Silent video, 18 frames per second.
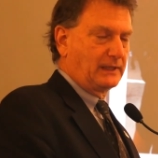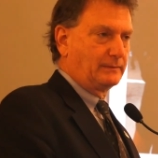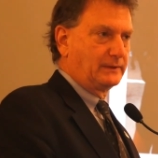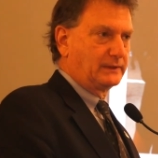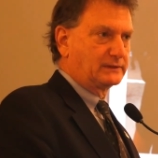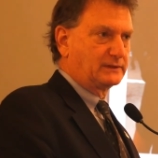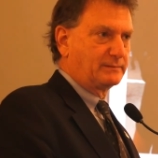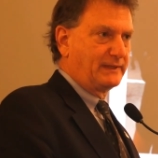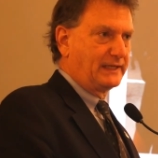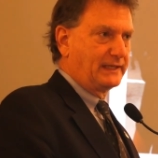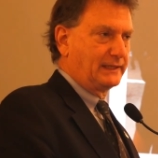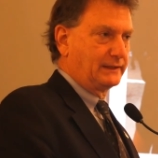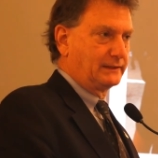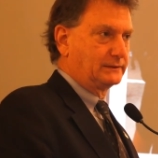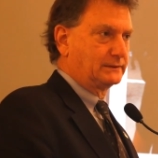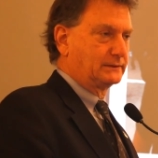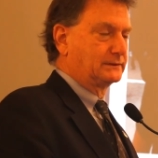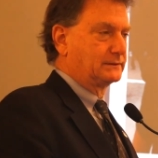in a
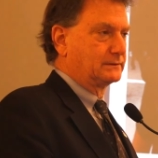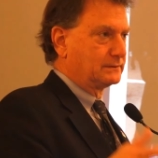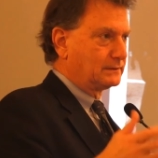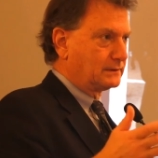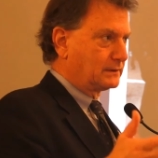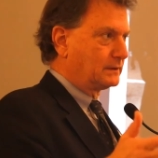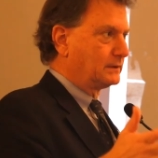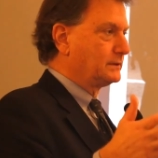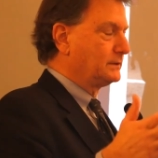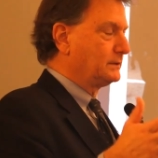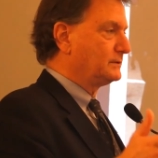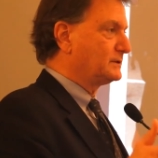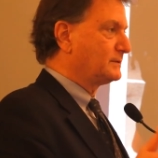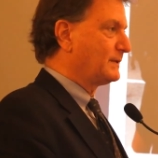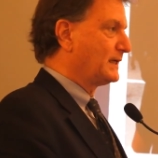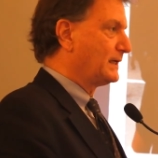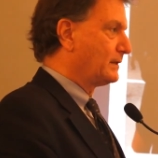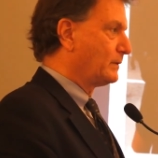public space.
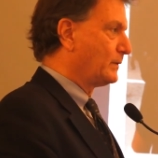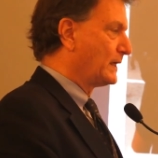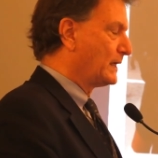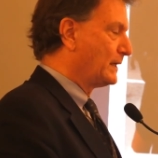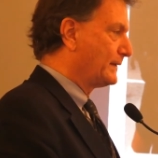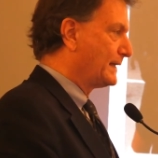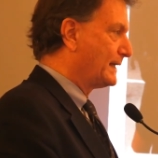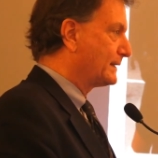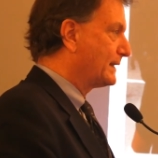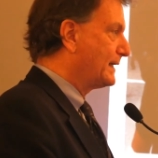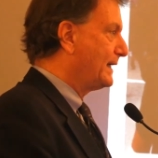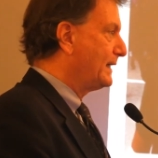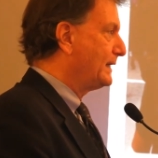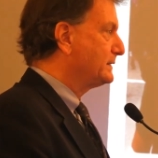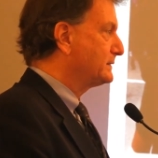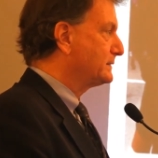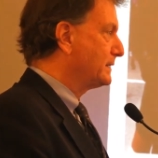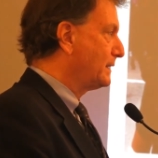Good news, by the way,
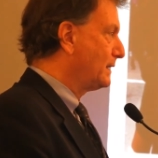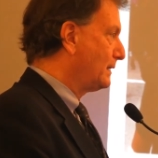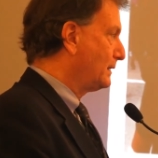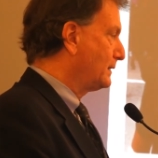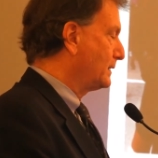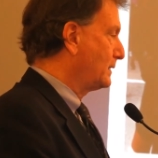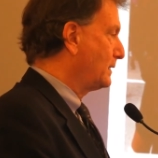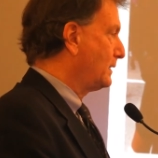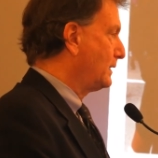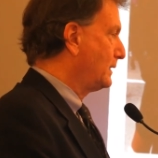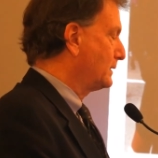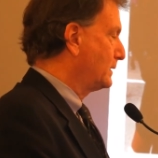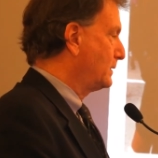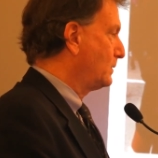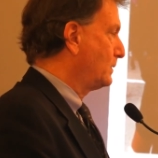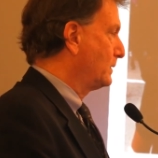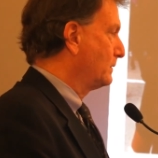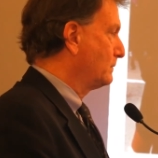on that case, the
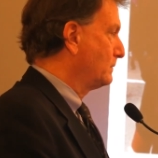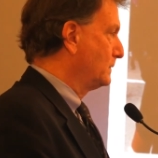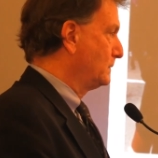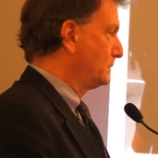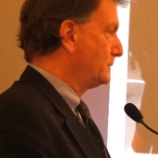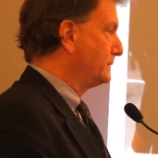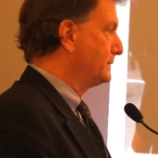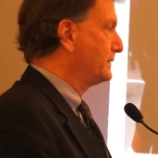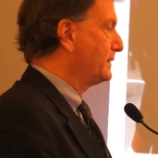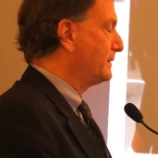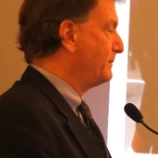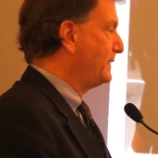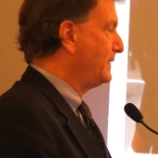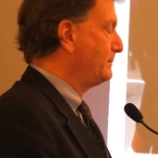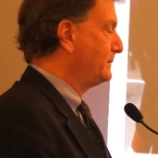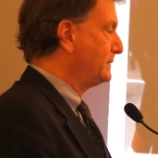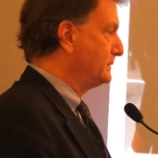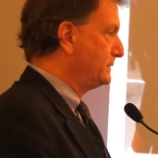Hong Kong court
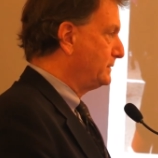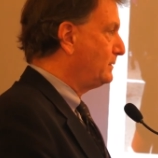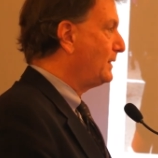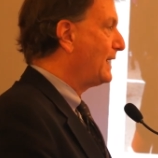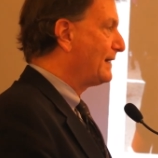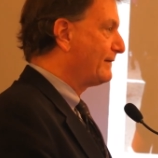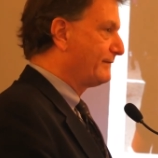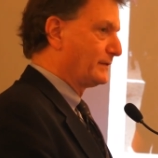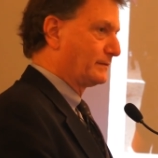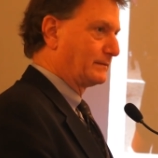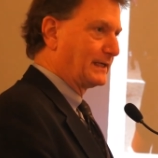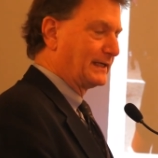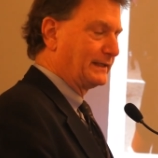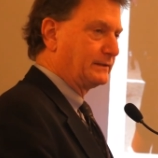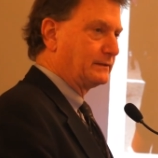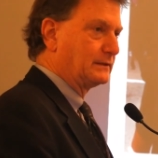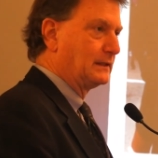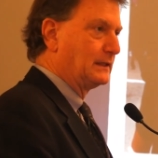ruled that people do
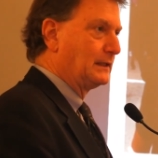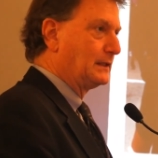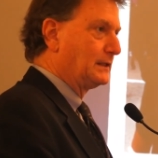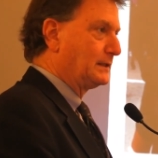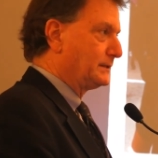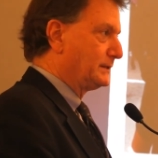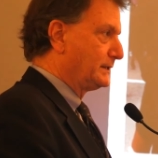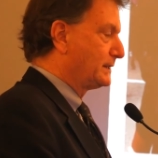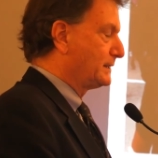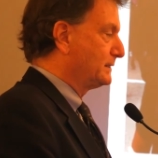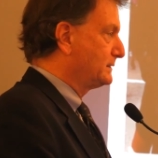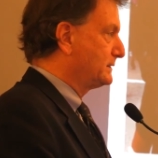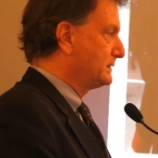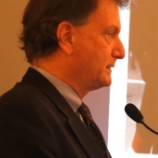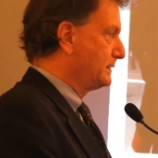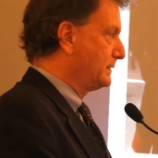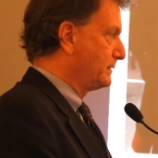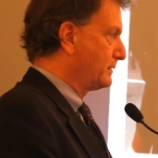have the right
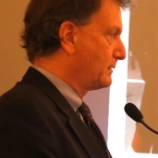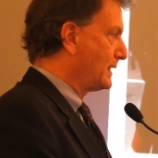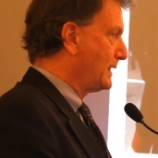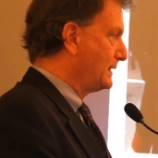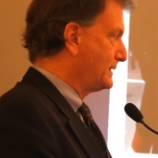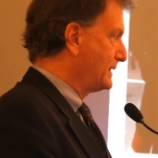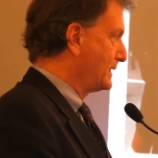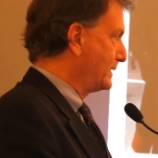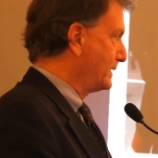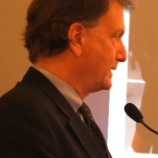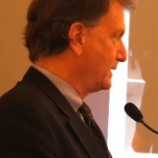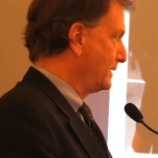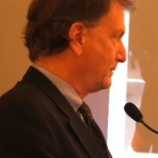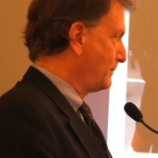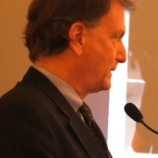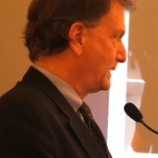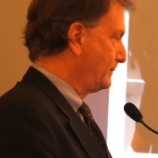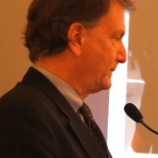to conceal their
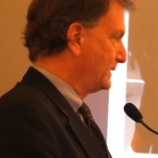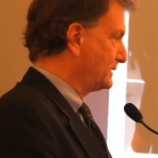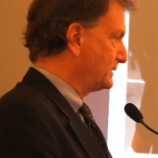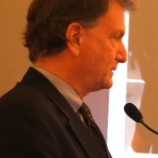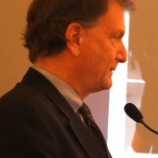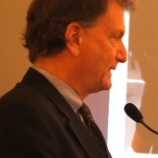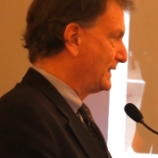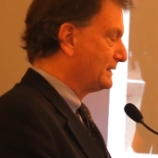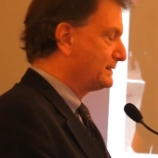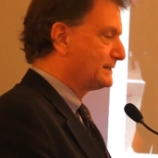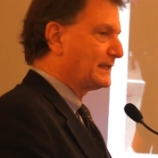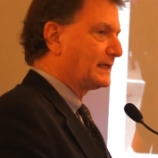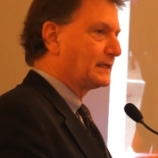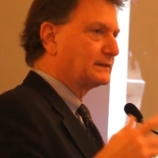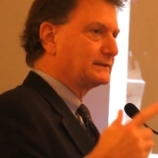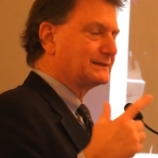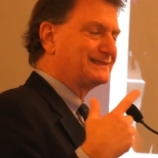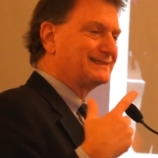identity in public
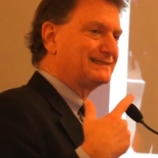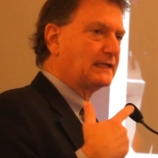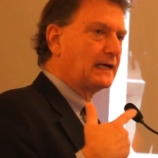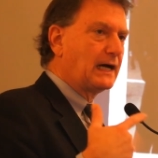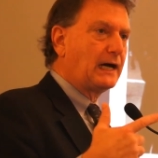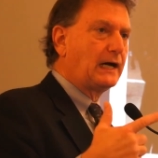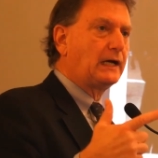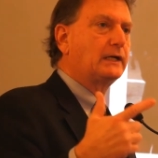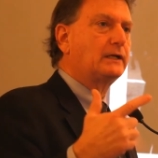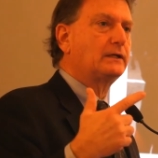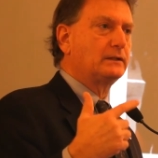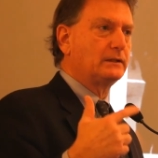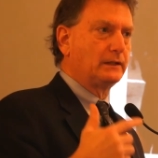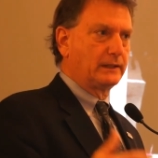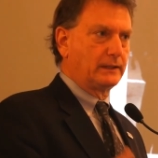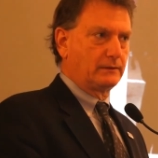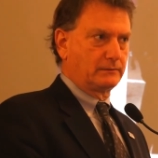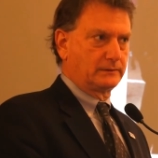space. That is
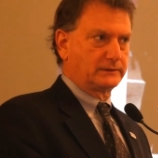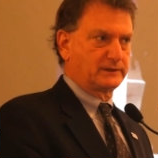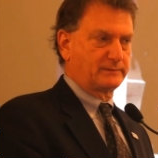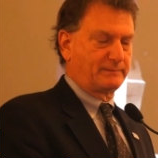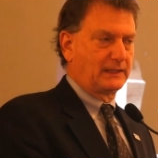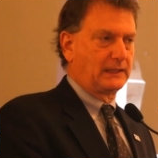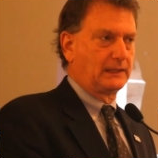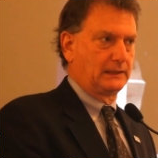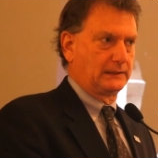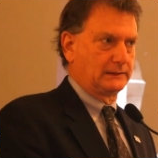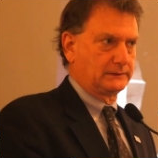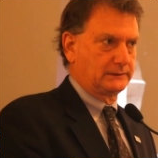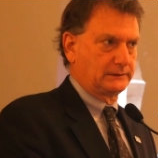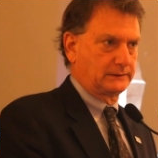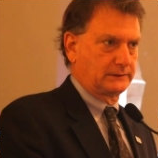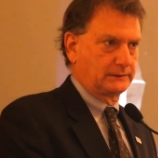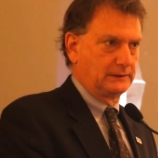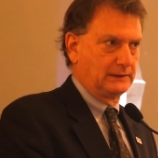entirely a
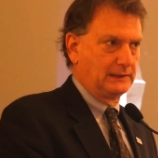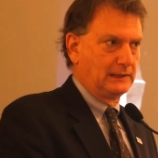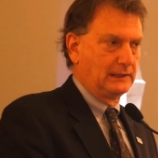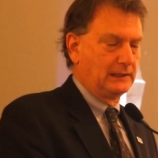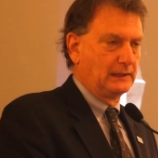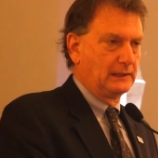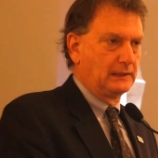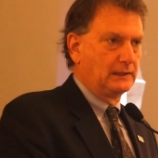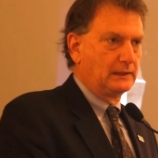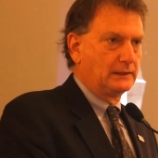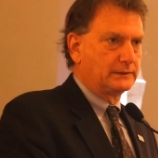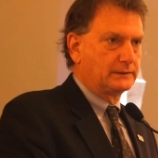response